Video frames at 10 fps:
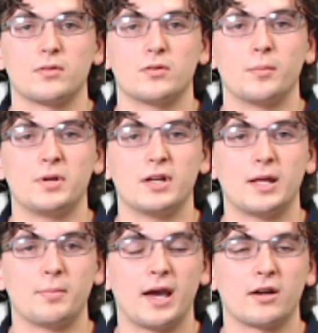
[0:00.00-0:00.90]
the
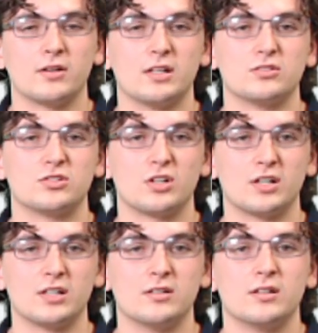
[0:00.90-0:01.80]
PNA pattern is
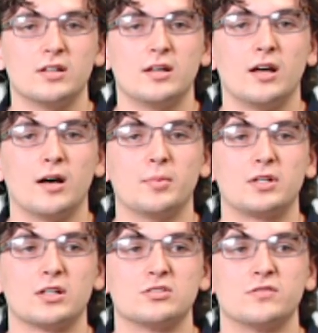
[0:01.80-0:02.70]
studied
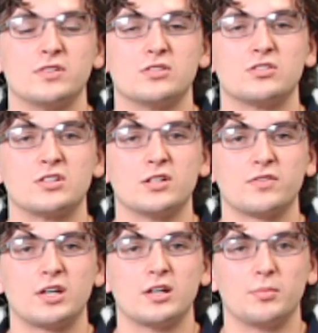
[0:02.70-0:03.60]
because of its
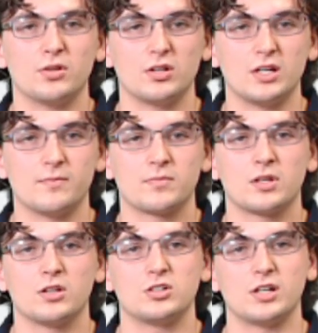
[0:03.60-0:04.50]
significant ability
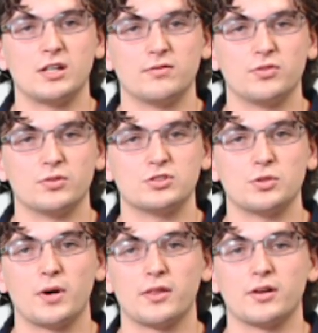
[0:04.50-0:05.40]
to influence the
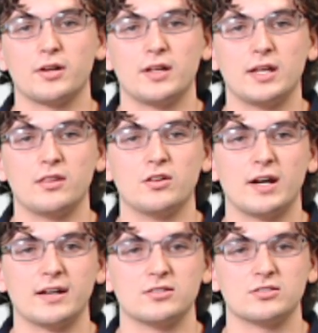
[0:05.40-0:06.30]
weather in the
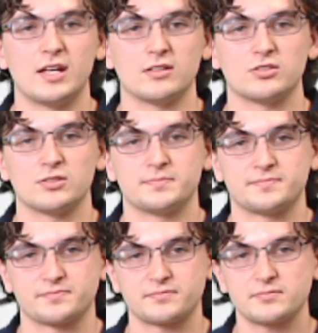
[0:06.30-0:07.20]
United States.
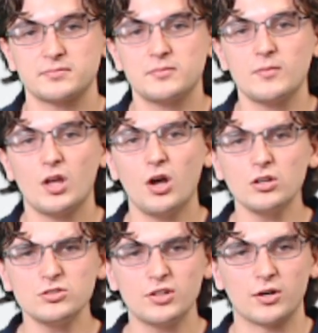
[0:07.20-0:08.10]

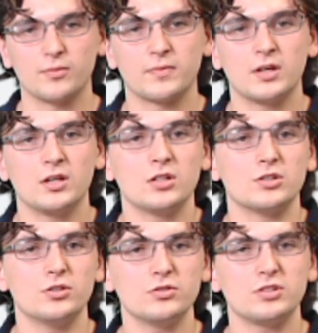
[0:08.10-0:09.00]
Also,
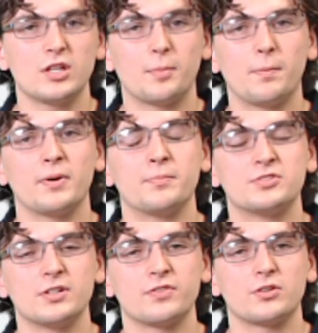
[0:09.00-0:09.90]
using the
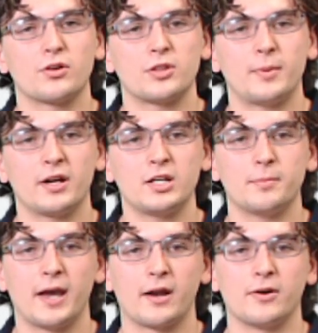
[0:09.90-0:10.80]
Pacific North American
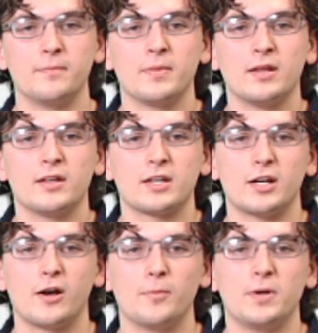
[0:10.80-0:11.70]
pattern
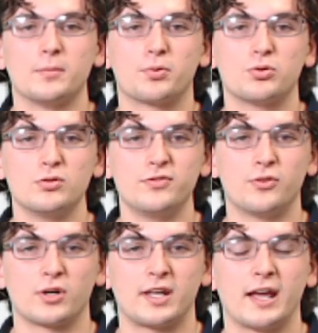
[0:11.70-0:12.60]
can help improve
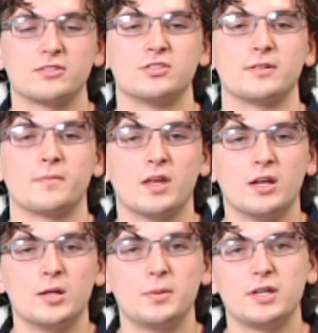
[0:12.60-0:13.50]
forecasting.
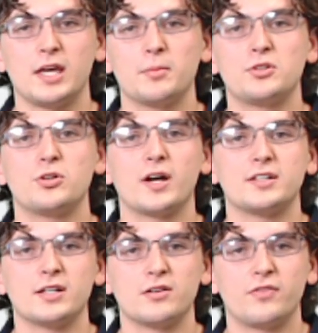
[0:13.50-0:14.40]
Being able to
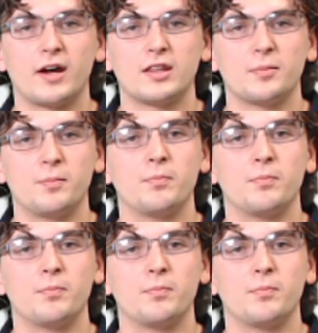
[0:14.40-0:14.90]
identify the